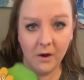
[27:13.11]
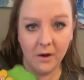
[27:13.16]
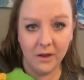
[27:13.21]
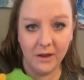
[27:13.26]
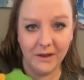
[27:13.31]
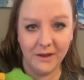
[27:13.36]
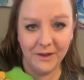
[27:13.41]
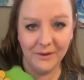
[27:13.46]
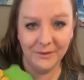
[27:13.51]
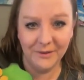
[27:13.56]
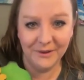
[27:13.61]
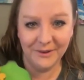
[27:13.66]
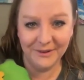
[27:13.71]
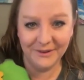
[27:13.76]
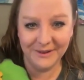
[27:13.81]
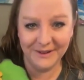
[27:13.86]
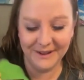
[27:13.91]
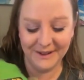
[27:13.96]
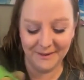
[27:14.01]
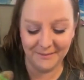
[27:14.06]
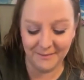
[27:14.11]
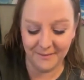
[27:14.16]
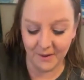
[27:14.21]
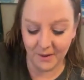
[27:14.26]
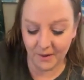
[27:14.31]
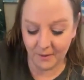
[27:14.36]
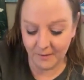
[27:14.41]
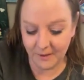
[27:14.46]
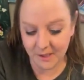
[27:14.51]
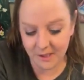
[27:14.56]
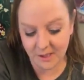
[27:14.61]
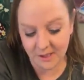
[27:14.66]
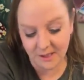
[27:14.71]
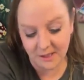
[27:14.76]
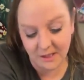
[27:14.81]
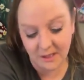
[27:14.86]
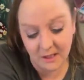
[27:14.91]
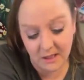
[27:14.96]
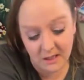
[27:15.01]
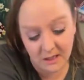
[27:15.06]
our cute little gumball
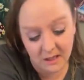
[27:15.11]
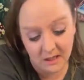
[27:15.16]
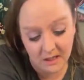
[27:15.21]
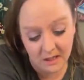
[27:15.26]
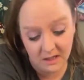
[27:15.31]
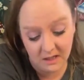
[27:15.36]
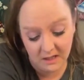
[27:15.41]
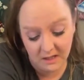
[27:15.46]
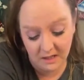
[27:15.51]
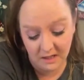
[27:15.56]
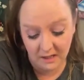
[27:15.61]
machine.